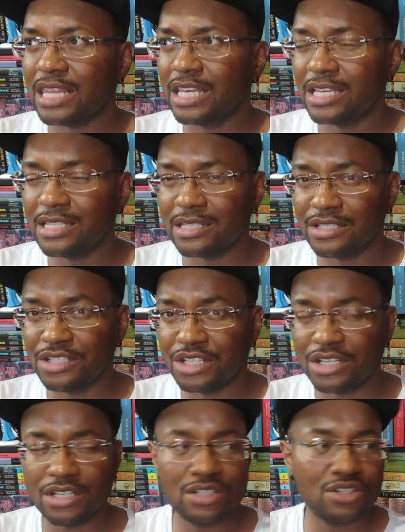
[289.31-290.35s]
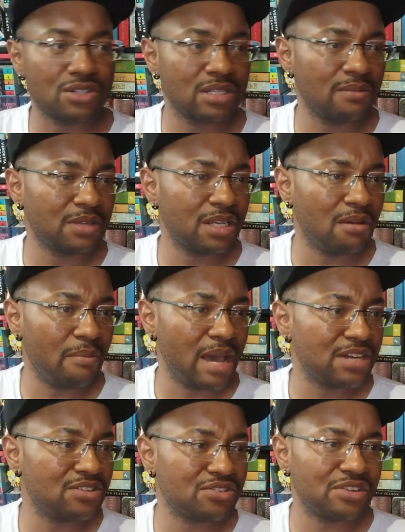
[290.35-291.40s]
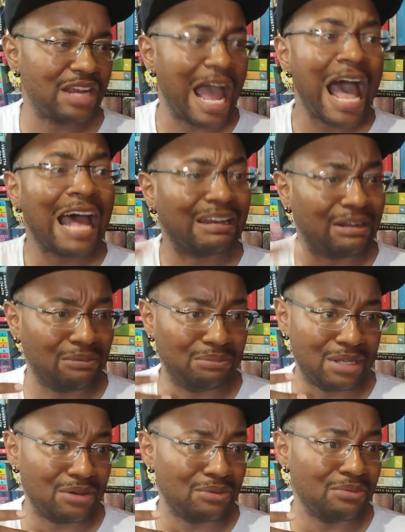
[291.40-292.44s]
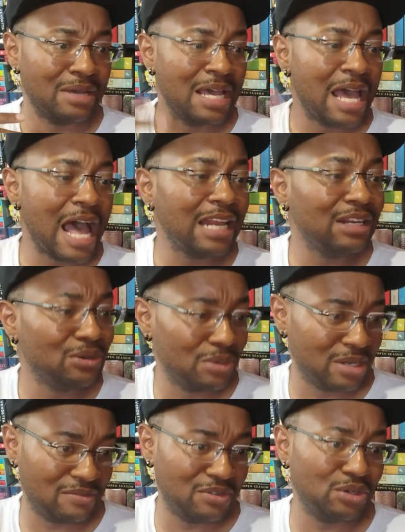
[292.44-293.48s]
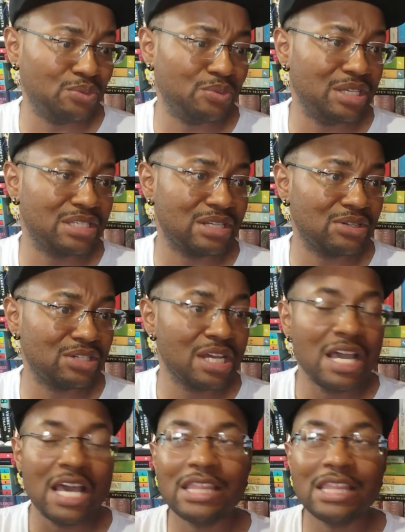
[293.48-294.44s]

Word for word: i think he's a judge or something a magistrate i don't know i didn't do enough good research